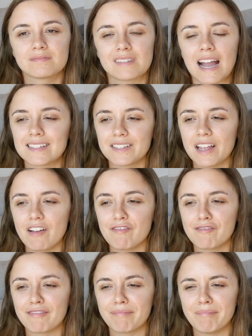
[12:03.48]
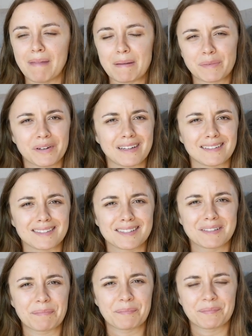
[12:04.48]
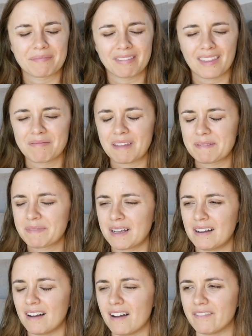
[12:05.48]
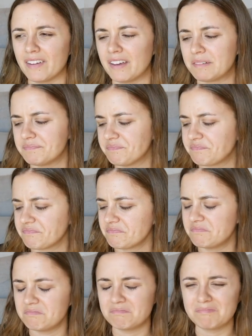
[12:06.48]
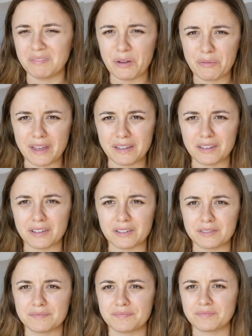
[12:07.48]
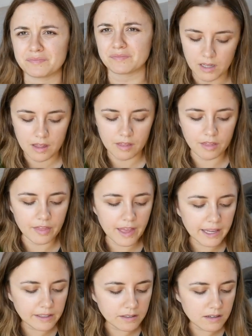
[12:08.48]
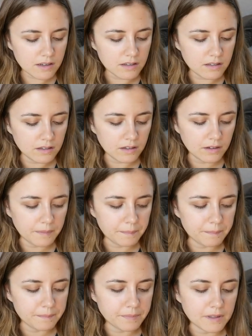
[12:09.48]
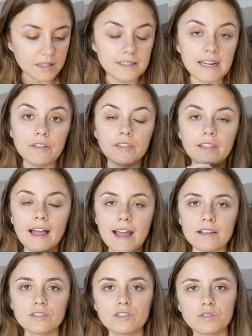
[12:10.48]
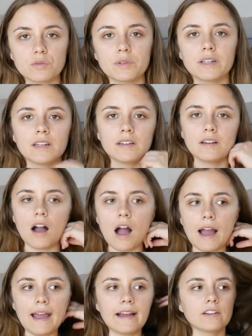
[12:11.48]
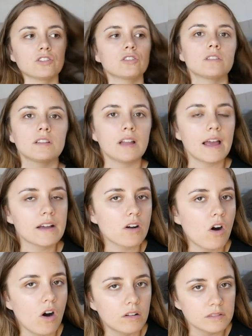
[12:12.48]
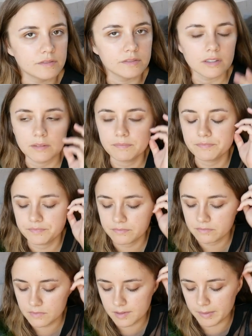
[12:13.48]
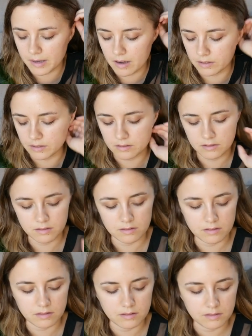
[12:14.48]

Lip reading: I still have memories of it. No, thank you. Then, now the last three, I actually like all of them, to be honest.